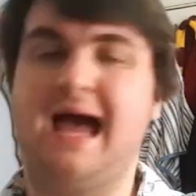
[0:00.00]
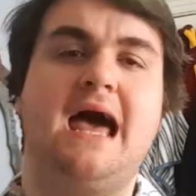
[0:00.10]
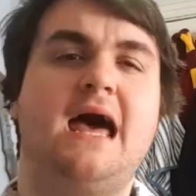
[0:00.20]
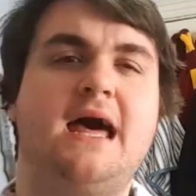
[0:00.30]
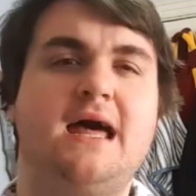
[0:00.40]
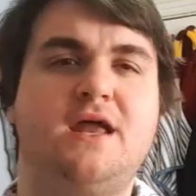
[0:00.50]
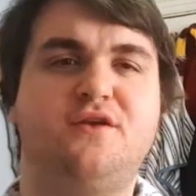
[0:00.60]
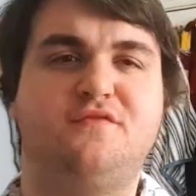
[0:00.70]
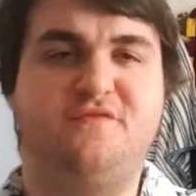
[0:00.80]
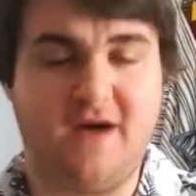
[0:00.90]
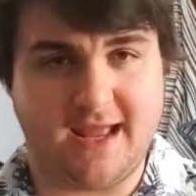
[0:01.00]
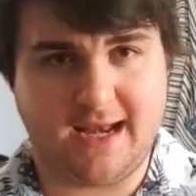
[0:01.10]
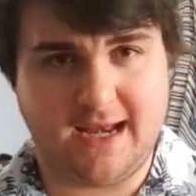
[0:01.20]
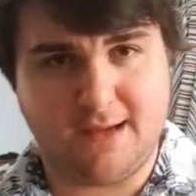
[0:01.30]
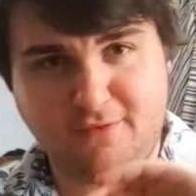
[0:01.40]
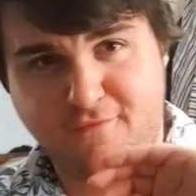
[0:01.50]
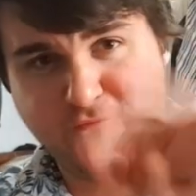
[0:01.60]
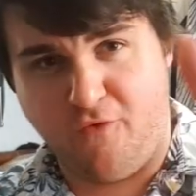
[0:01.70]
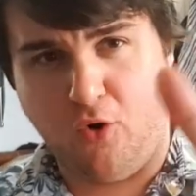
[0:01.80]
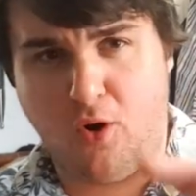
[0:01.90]
And finally, number
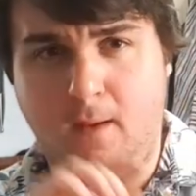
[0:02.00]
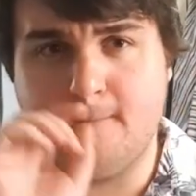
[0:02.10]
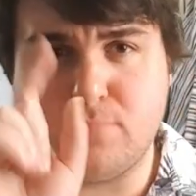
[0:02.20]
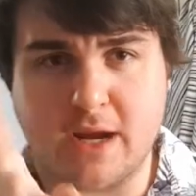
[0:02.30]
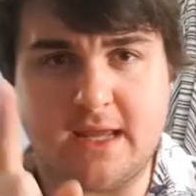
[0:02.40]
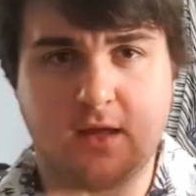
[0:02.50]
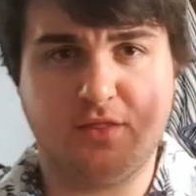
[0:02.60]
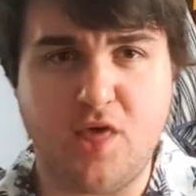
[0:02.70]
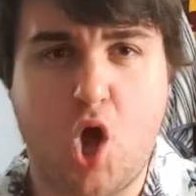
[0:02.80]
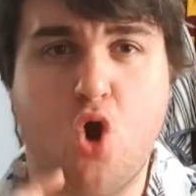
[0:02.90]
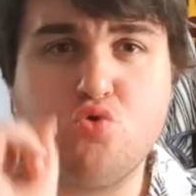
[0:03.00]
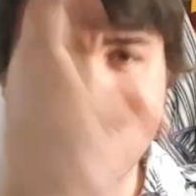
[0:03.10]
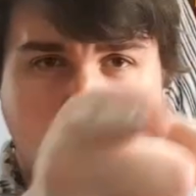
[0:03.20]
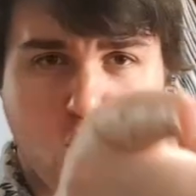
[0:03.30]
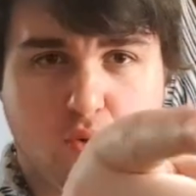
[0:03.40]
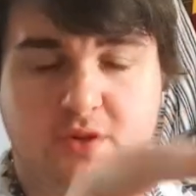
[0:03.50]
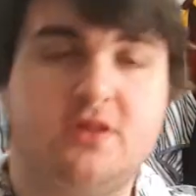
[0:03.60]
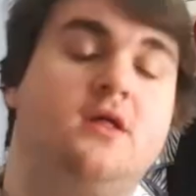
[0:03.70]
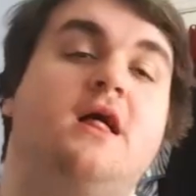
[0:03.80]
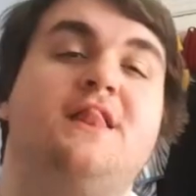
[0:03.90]
4, break the rules.